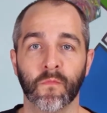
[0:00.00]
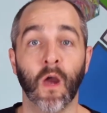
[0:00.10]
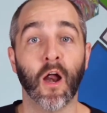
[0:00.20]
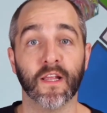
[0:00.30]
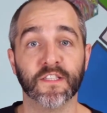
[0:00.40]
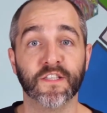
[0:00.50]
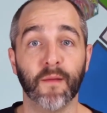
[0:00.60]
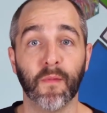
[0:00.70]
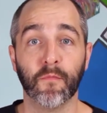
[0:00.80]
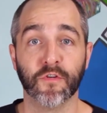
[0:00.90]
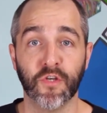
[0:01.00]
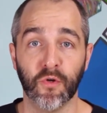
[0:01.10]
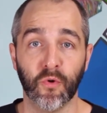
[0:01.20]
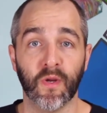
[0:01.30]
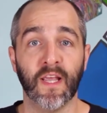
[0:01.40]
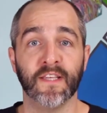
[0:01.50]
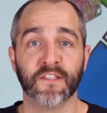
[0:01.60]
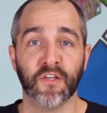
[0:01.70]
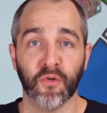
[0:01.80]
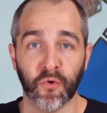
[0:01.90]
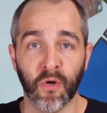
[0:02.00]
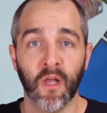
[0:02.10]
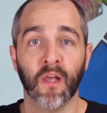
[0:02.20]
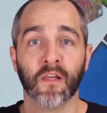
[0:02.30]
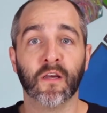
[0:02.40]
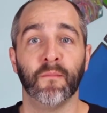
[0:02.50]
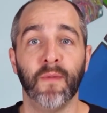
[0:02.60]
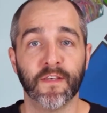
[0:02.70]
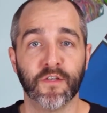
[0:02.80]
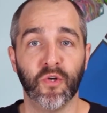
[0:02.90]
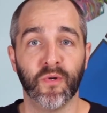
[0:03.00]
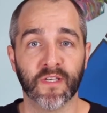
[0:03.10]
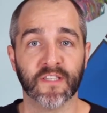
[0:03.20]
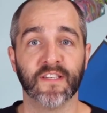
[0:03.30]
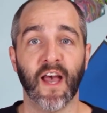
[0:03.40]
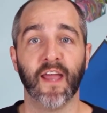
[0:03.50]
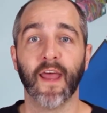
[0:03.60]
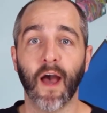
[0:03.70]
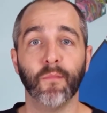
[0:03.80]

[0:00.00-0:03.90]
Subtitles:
All right, step number 2 is to commit to and decide how